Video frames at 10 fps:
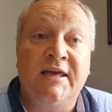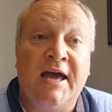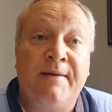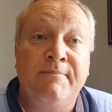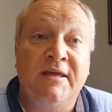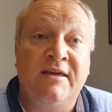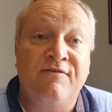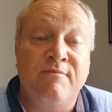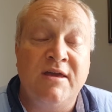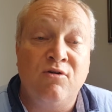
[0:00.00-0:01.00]
Um,
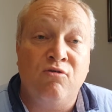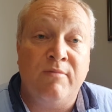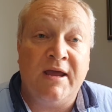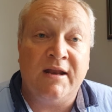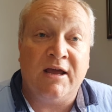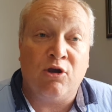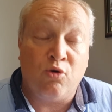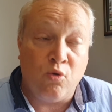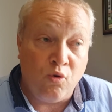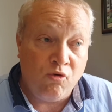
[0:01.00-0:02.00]
give me or Matt a
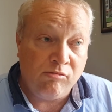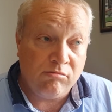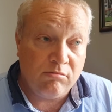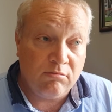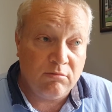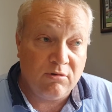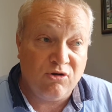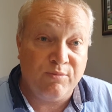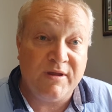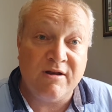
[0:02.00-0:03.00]
call.
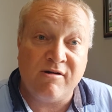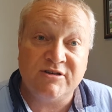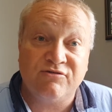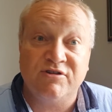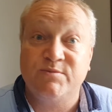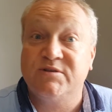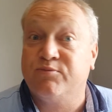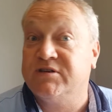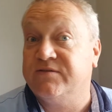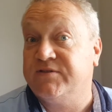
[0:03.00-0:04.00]
Could be a nice Christmas
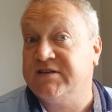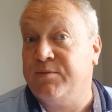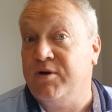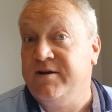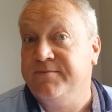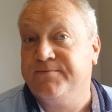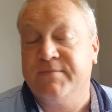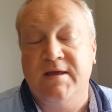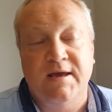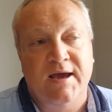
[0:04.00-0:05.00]
present for someone.
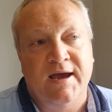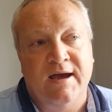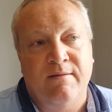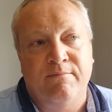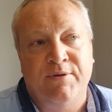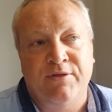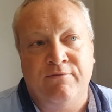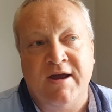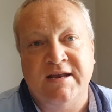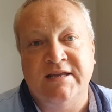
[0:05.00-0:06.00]
Um, but the
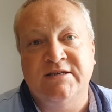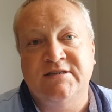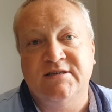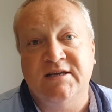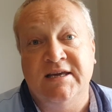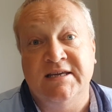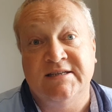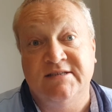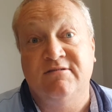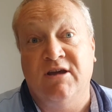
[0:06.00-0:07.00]
rate he's he
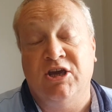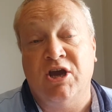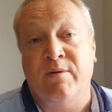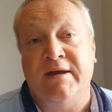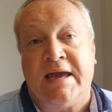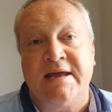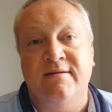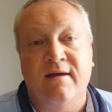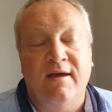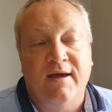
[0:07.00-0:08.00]
is going at,
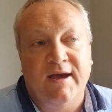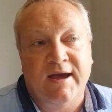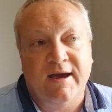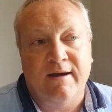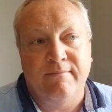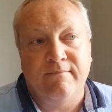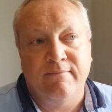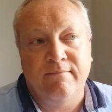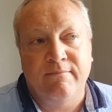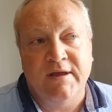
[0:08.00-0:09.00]
um,
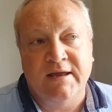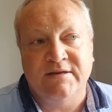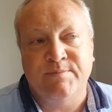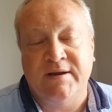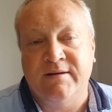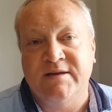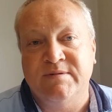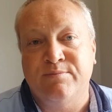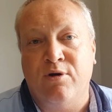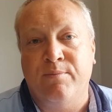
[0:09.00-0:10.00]
he's been he's
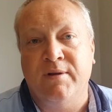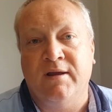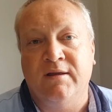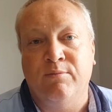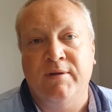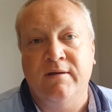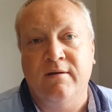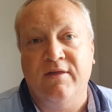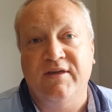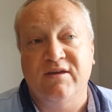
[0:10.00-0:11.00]
been popular. He'll be
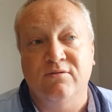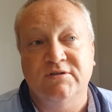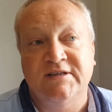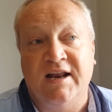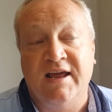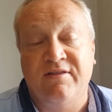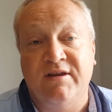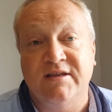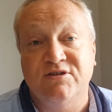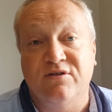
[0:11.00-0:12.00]
I think he'll sell out the
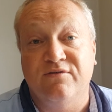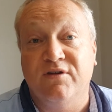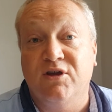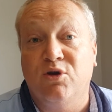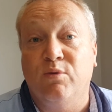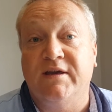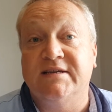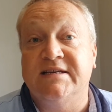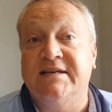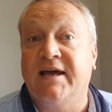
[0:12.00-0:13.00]
next sort of week or
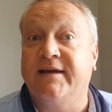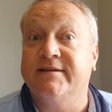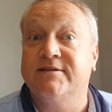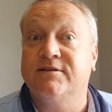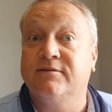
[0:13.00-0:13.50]
ten days.